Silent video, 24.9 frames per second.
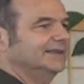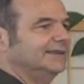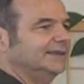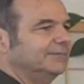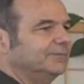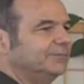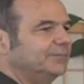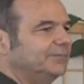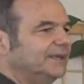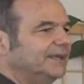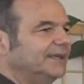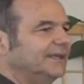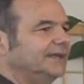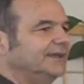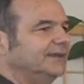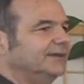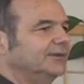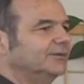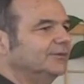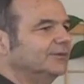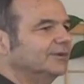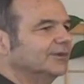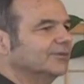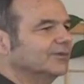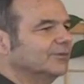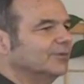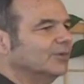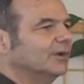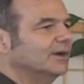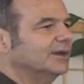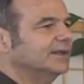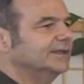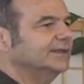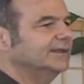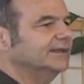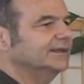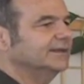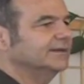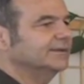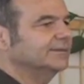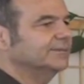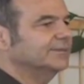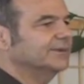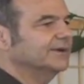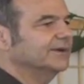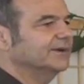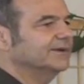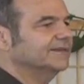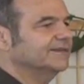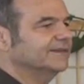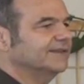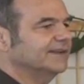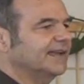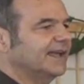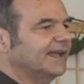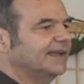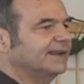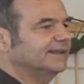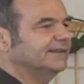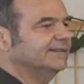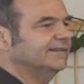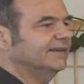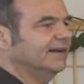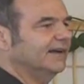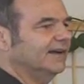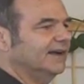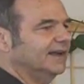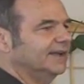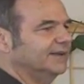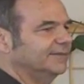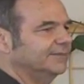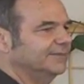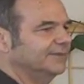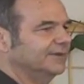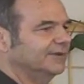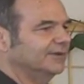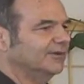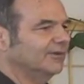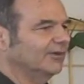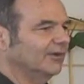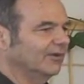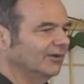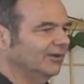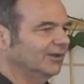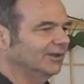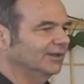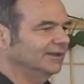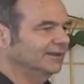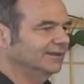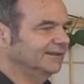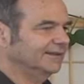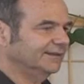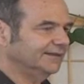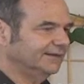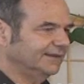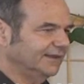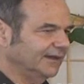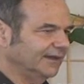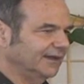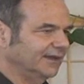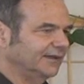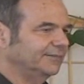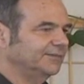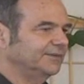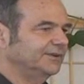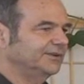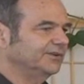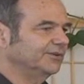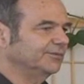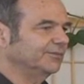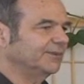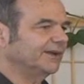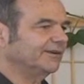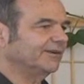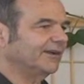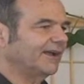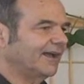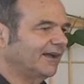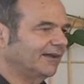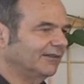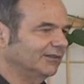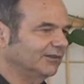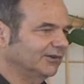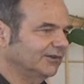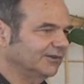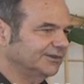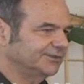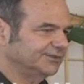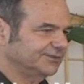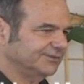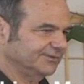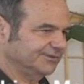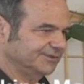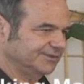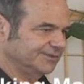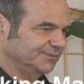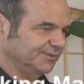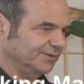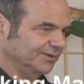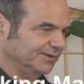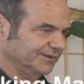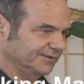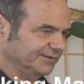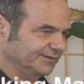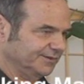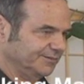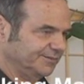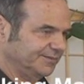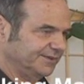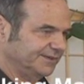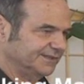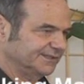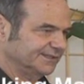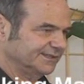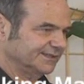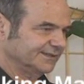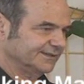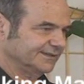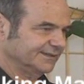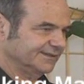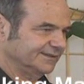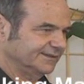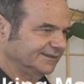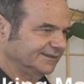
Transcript: to be with one person at a time, all the time, no matter how large or small the group is.